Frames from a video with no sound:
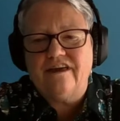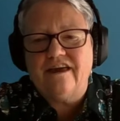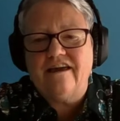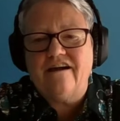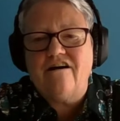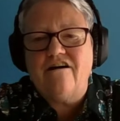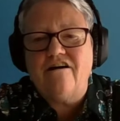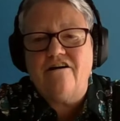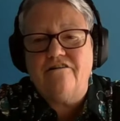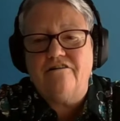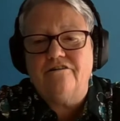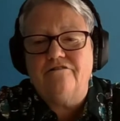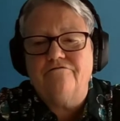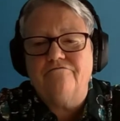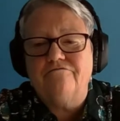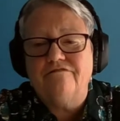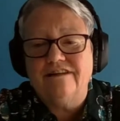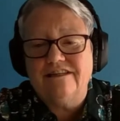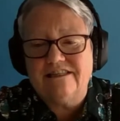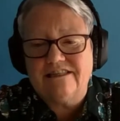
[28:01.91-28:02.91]
they are
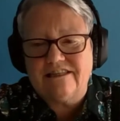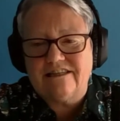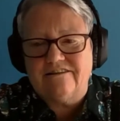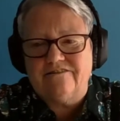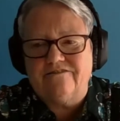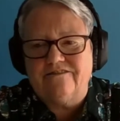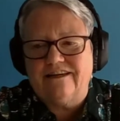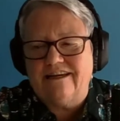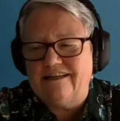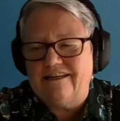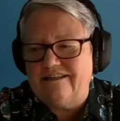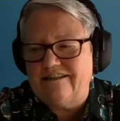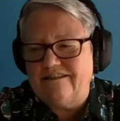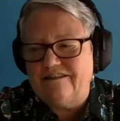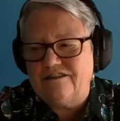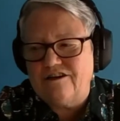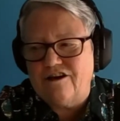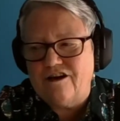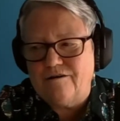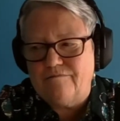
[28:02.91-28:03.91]
at risk of getting
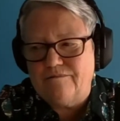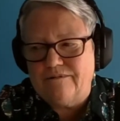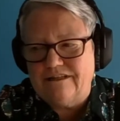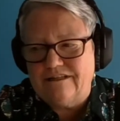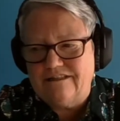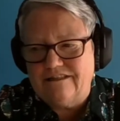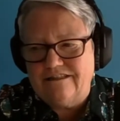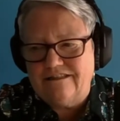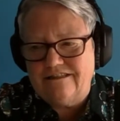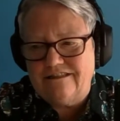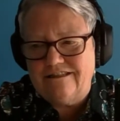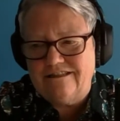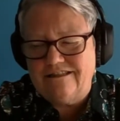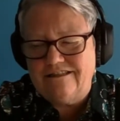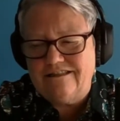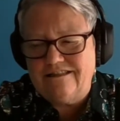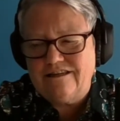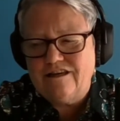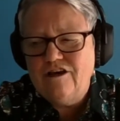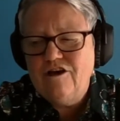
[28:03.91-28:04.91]

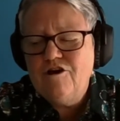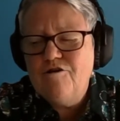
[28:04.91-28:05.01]
diabetes,